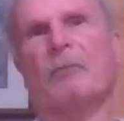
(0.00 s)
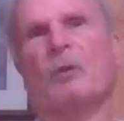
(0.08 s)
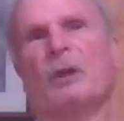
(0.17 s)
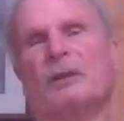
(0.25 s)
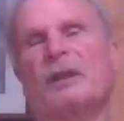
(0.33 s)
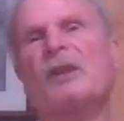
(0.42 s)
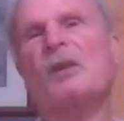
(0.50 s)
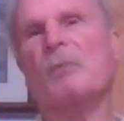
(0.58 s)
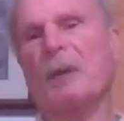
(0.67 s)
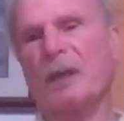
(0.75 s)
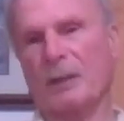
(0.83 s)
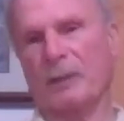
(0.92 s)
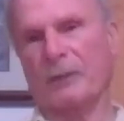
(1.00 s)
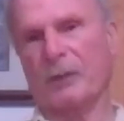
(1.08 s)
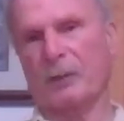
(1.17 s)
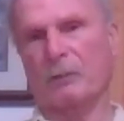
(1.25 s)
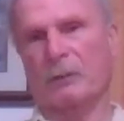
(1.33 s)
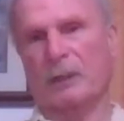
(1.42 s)
it will disappear
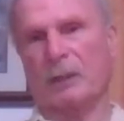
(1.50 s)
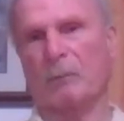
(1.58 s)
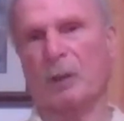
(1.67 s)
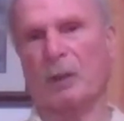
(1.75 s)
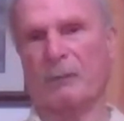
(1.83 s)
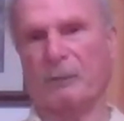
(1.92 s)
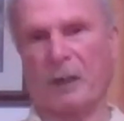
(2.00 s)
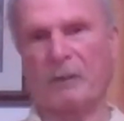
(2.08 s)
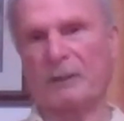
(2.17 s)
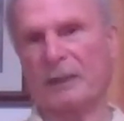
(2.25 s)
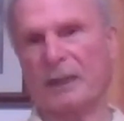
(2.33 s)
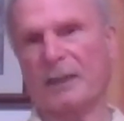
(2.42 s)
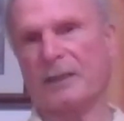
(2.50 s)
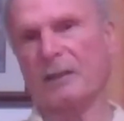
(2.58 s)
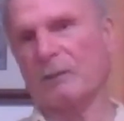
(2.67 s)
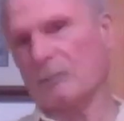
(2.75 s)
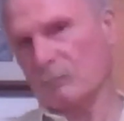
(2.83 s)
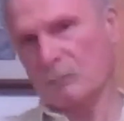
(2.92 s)
if you were to burn it frequently.
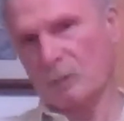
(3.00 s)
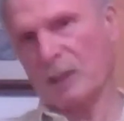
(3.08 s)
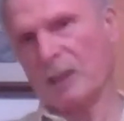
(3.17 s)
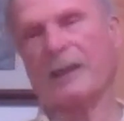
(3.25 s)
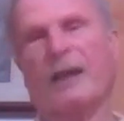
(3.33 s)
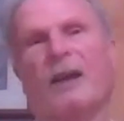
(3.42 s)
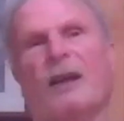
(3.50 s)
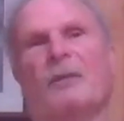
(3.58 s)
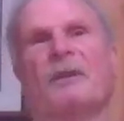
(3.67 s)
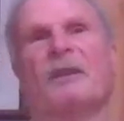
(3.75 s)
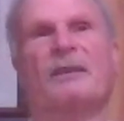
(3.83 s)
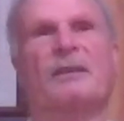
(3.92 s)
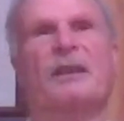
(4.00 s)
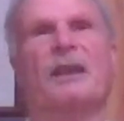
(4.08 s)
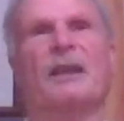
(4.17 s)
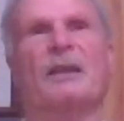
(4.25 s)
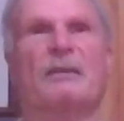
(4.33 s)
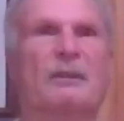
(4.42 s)
So one of the arguments they're
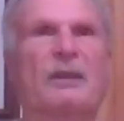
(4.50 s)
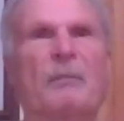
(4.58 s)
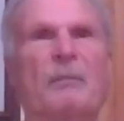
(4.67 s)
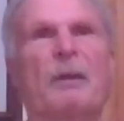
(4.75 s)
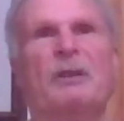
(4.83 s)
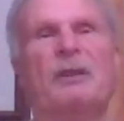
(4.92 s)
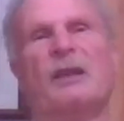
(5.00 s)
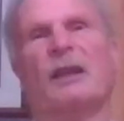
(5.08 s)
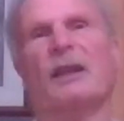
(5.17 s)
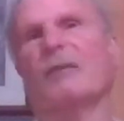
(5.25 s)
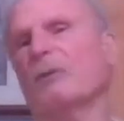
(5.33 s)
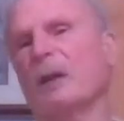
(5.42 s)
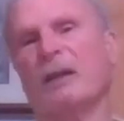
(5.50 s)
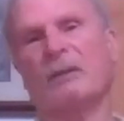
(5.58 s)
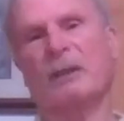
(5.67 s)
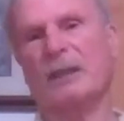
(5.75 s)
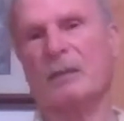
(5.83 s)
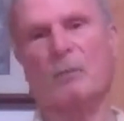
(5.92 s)
saying, or some people are saying, if we
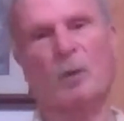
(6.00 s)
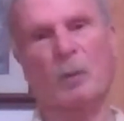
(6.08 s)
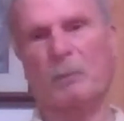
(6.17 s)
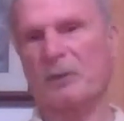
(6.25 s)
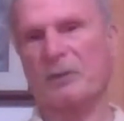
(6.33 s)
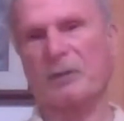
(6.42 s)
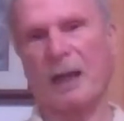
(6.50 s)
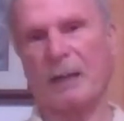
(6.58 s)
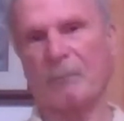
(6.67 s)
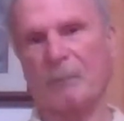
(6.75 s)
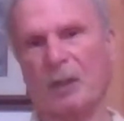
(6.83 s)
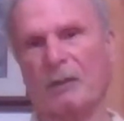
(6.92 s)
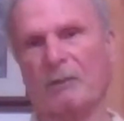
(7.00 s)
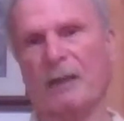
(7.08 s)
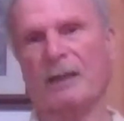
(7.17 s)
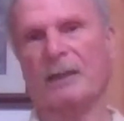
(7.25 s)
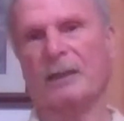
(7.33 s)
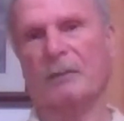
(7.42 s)
only did more prescribed burning
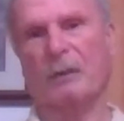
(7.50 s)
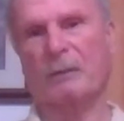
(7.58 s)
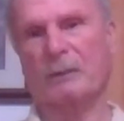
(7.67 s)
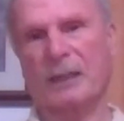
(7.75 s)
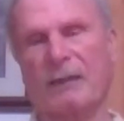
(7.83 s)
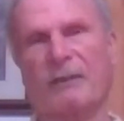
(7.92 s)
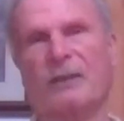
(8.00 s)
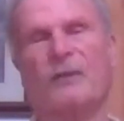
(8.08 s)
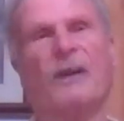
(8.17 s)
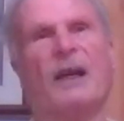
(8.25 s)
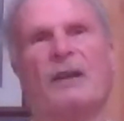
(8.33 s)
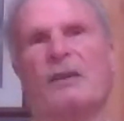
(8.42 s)
around there, we wouldn't have these